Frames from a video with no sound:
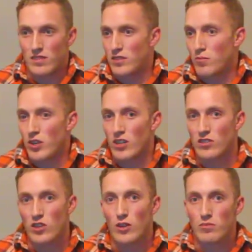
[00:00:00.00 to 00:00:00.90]
Some dogs
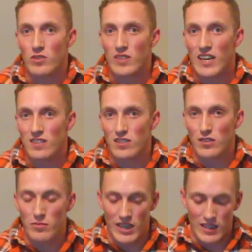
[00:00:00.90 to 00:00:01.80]
know up to 1,000
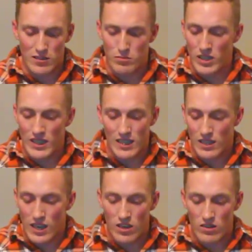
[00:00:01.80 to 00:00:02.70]
commands, but
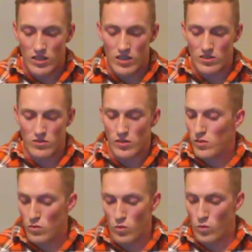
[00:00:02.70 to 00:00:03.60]
not all dogs
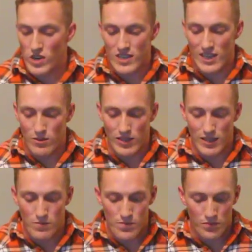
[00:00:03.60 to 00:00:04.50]
work that way.
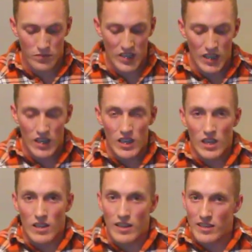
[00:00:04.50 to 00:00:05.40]

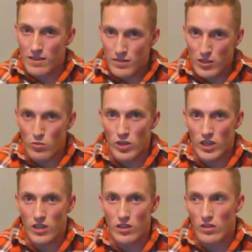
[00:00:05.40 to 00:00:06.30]
They definitely
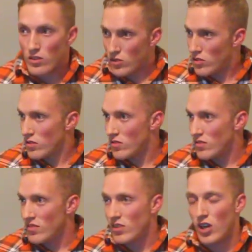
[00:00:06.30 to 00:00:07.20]
work
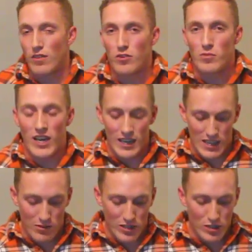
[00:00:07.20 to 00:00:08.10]
off your body
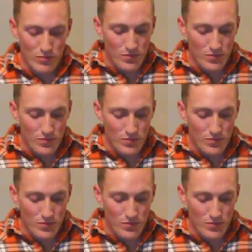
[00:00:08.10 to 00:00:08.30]
language.